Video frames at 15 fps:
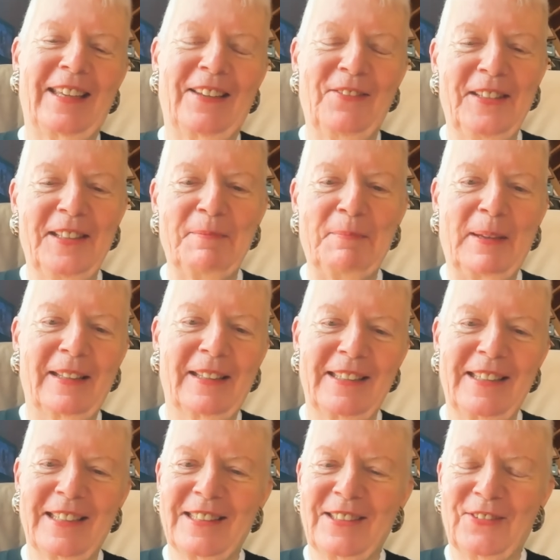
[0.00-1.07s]
Given the
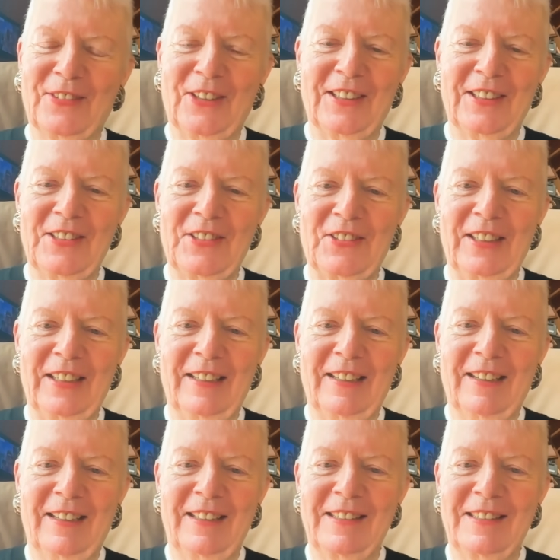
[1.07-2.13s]
politics of our country,
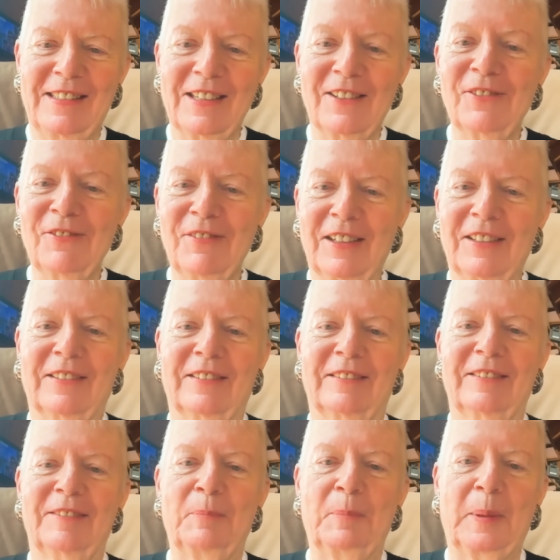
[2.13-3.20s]
I don't
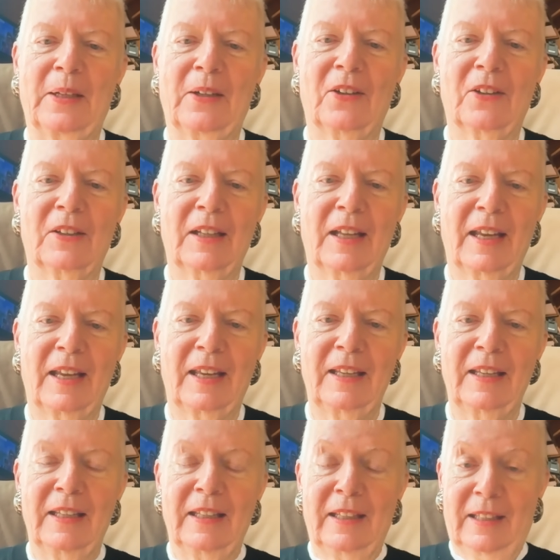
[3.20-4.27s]
know. But all
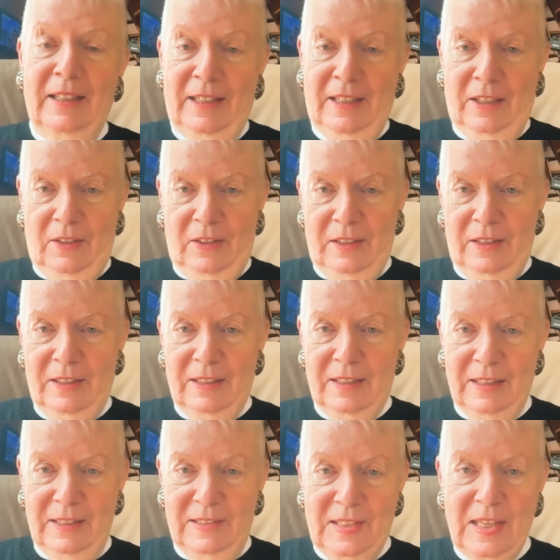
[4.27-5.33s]
I
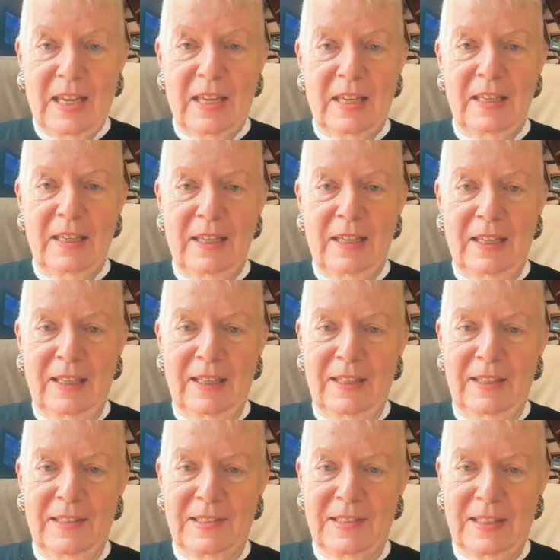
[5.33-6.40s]
can say
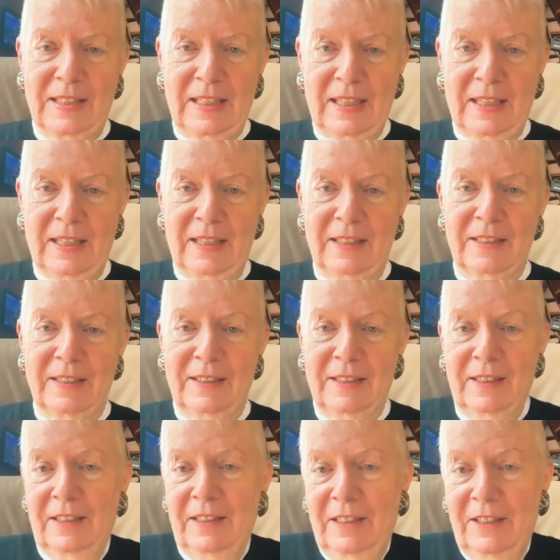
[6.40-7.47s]
is that
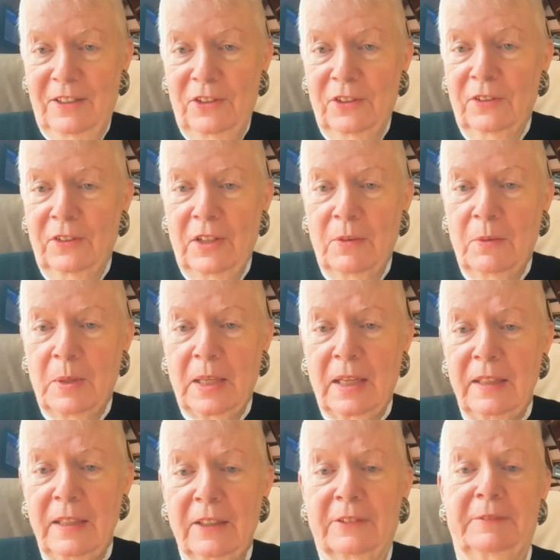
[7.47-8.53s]
you'll know what
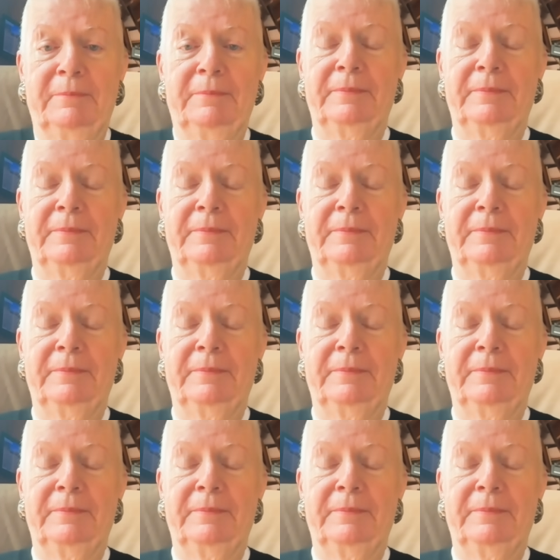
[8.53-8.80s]
I know.